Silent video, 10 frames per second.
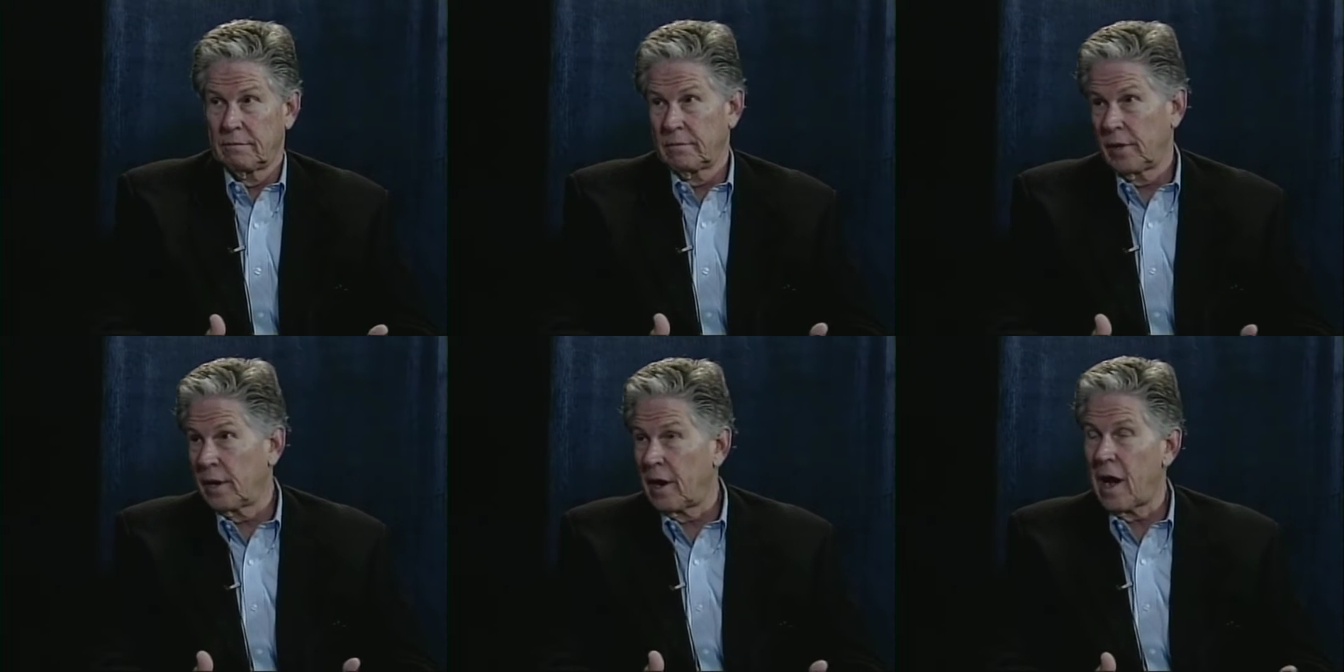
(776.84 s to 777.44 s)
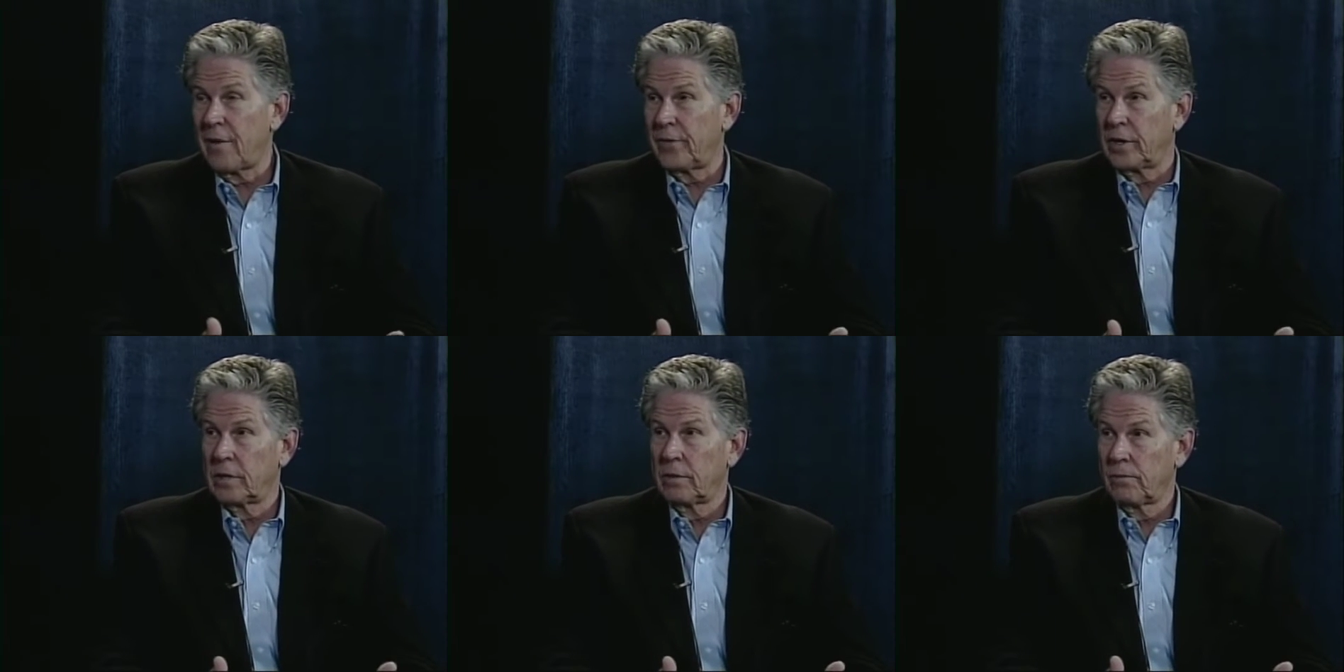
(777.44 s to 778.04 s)
Well, you have an
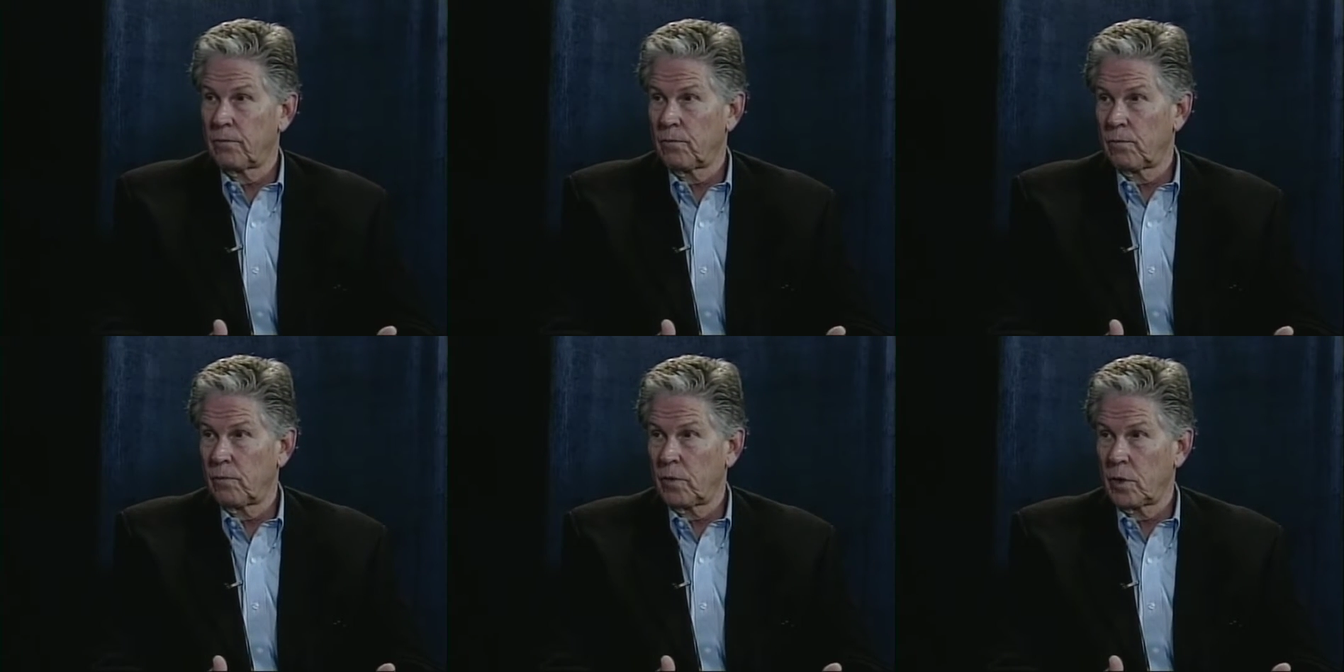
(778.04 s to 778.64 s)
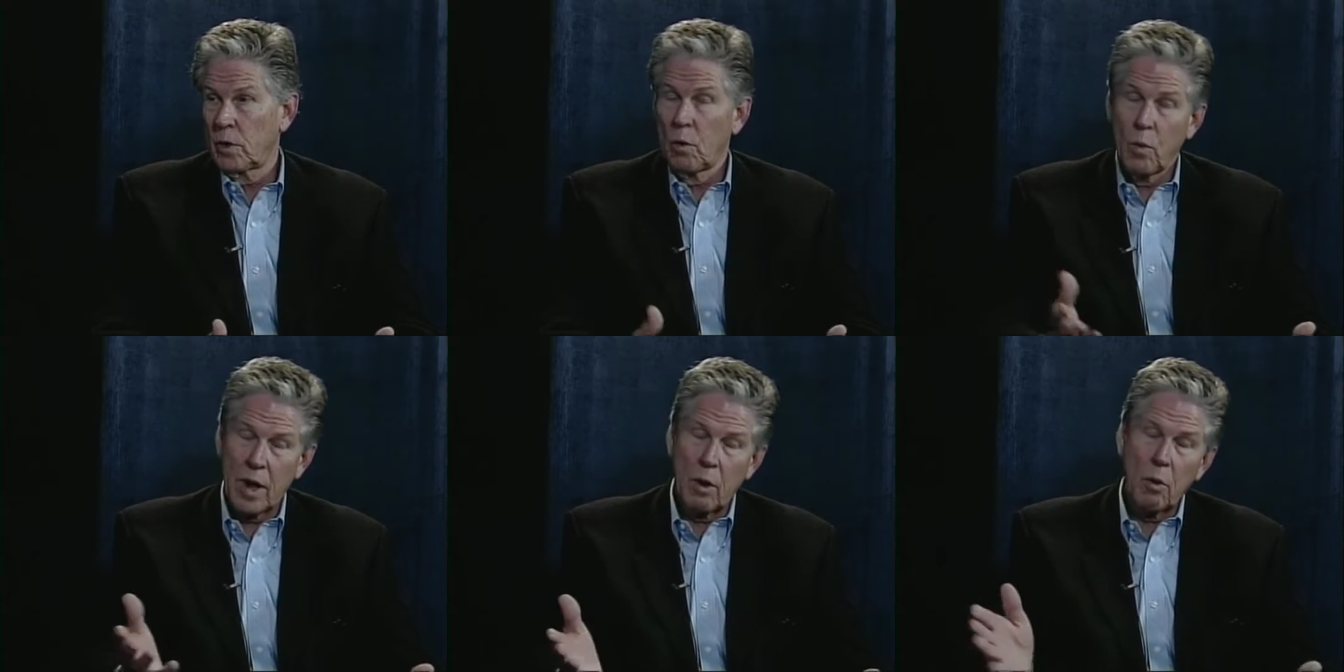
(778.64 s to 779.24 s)
idea through the picture. That's
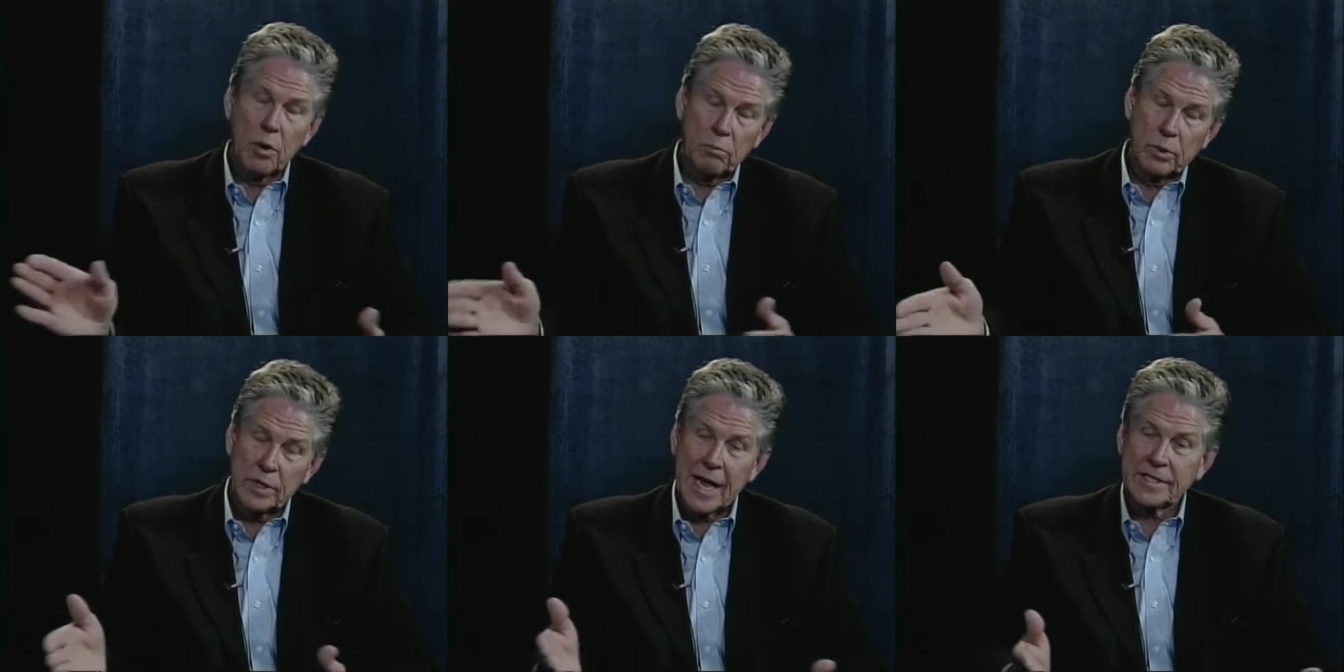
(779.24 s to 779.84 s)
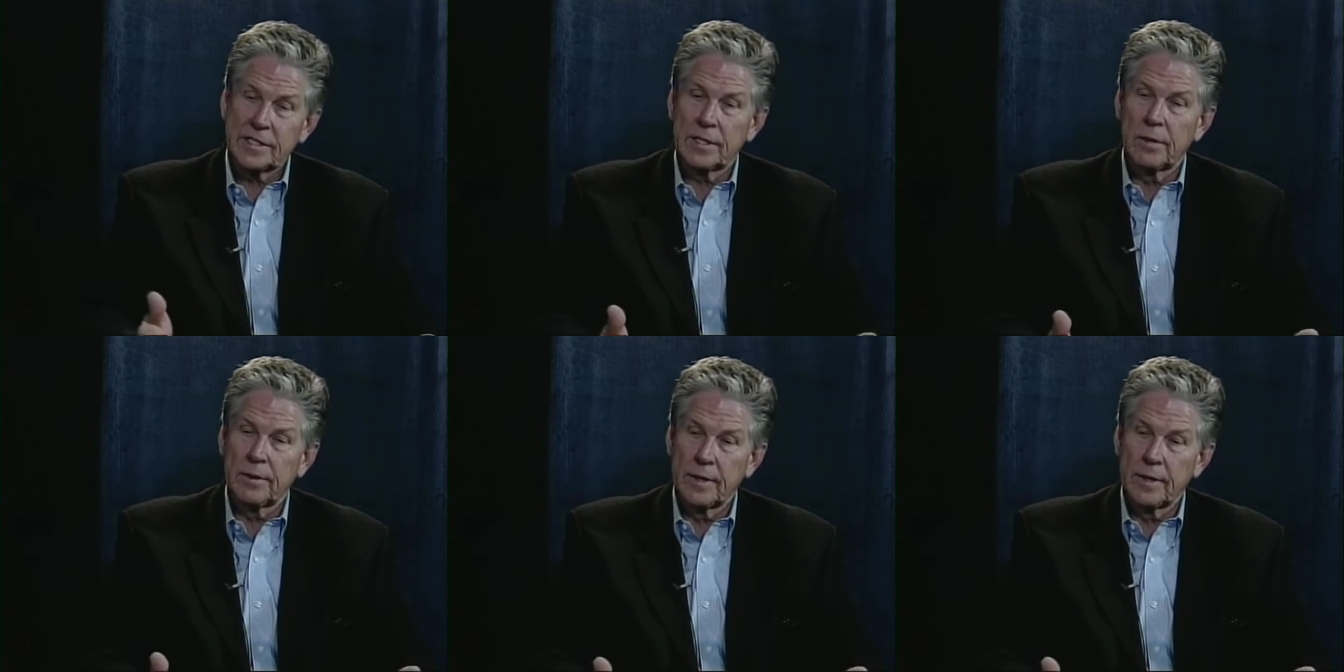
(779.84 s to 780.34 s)
about it in your talk, yeah.